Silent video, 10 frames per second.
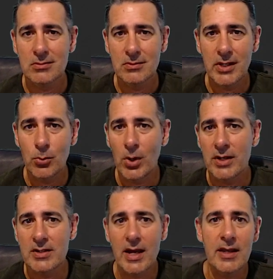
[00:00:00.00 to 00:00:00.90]
in one
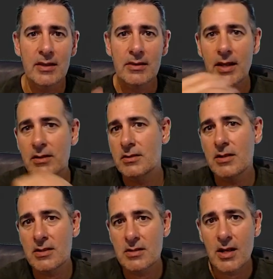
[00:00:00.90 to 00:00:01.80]
day.
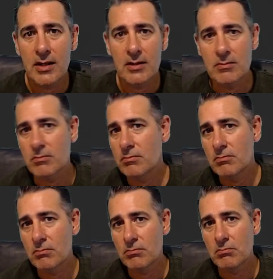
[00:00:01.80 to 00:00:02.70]
That's taken
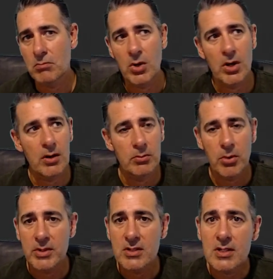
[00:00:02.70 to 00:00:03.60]

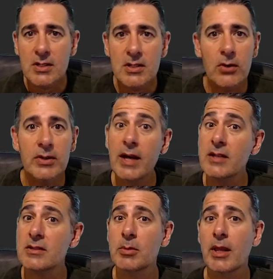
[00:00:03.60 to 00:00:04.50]
probably 60 odd days
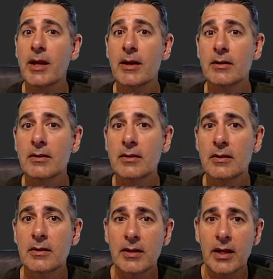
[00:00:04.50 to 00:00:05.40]
to play out.
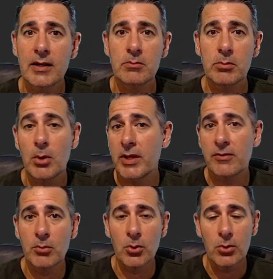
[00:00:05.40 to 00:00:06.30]
Okay, probably even
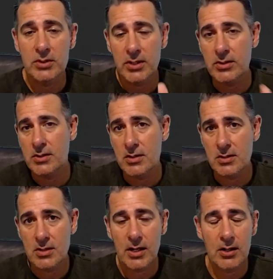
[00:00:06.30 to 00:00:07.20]
more. So it's
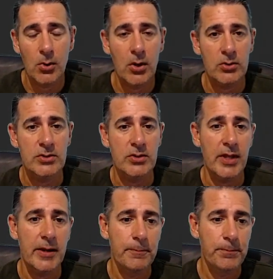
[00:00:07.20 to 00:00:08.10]
taken a while to do
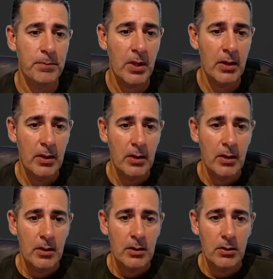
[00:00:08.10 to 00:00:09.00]
that.
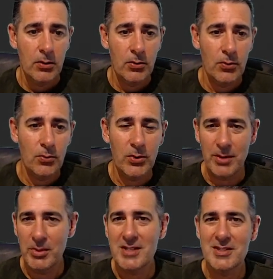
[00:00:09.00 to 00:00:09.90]
What that
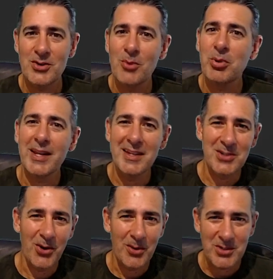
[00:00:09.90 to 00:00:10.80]
means is you've got plenty of
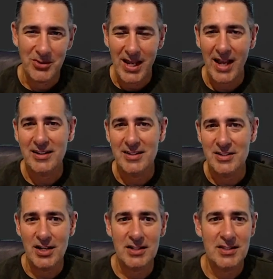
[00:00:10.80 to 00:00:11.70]
time to react and
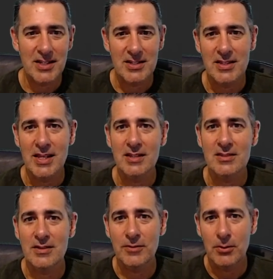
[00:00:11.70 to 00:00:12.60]
adjust these things
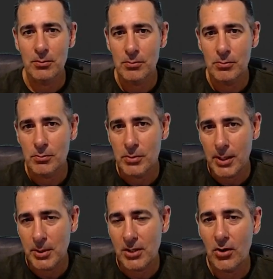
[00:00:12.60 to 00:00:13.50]
if you're
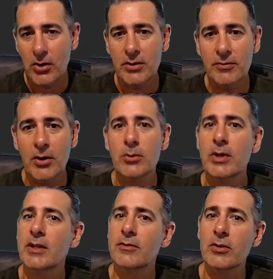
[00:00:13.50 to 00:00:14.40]
keeping an eye on your vault
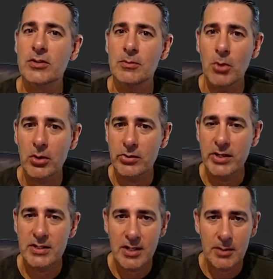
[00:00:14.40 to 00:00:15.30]
and you've got some monitoring
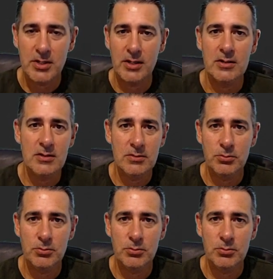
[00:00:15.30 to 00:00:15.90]
set up so that it's